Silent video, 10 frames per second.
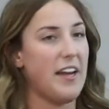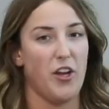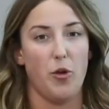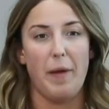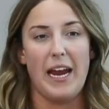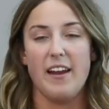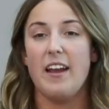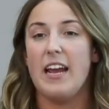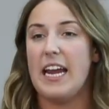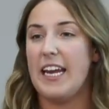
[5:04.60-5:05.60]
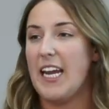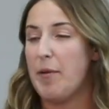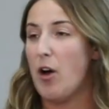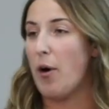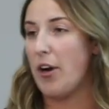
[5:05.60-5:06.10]
that you made in
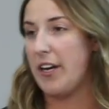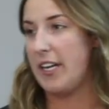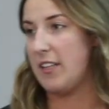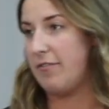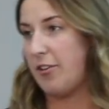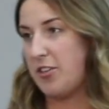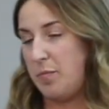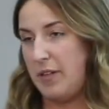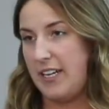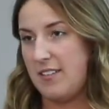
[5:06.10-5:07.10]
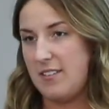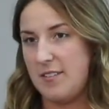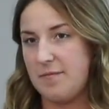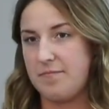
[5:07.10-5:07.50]
email marketing in the first place.